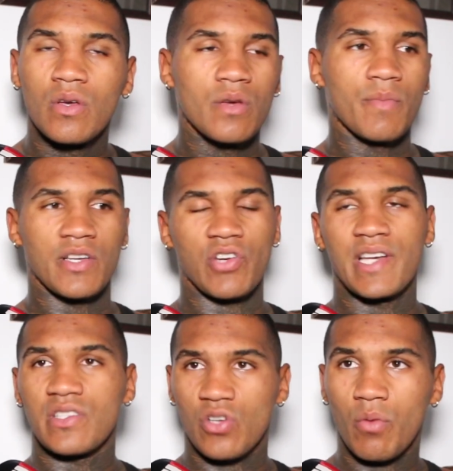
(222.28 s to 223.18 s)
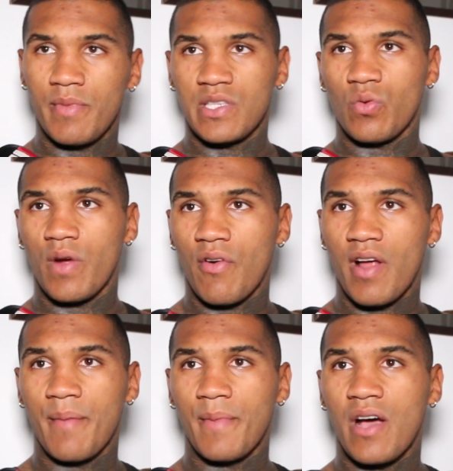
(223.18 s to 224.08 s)
My trainer's got me to where
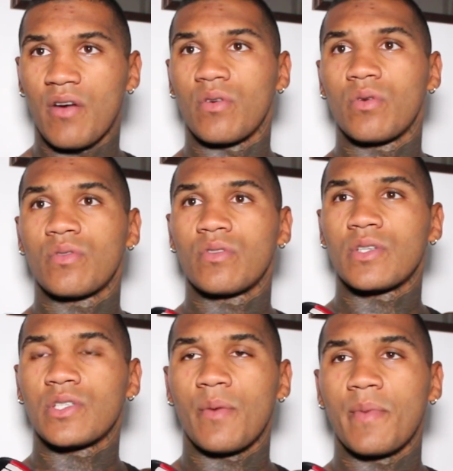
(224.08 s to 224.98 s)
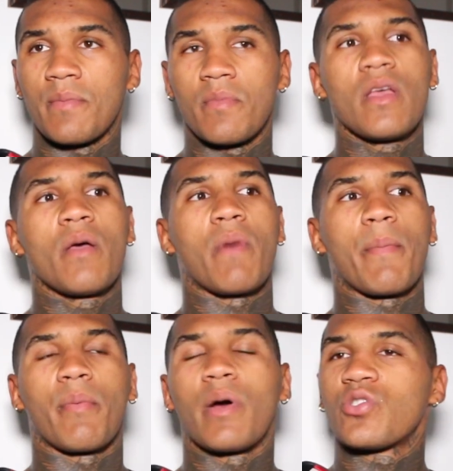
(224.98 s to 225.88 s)
I am now. Do you know what I mean? My
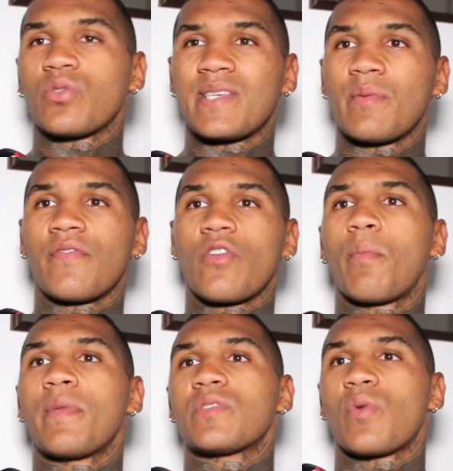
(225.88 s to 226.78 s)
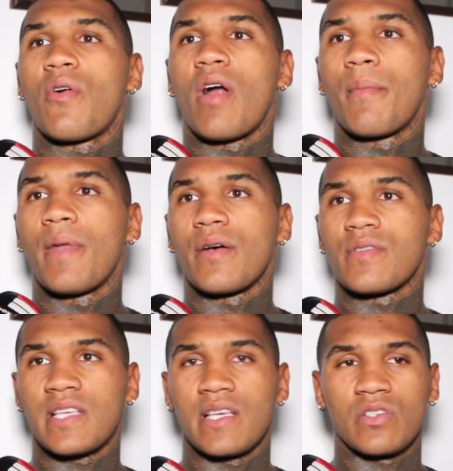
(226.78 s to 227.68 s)
promotional team have got me to where I am now,
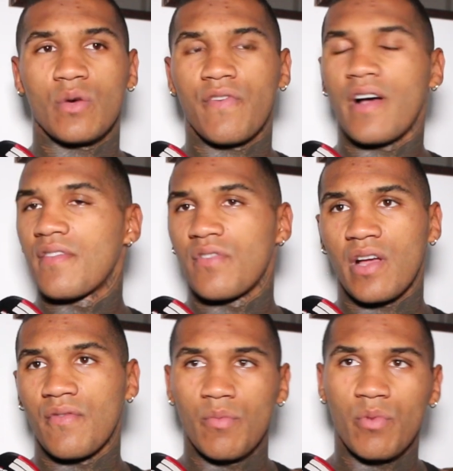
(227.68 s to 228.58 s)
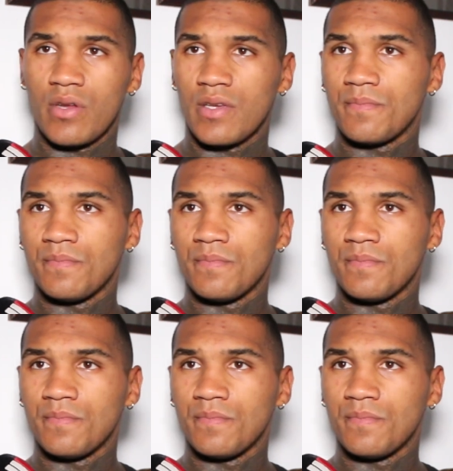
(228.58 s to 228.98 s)
sitting top five every governing body.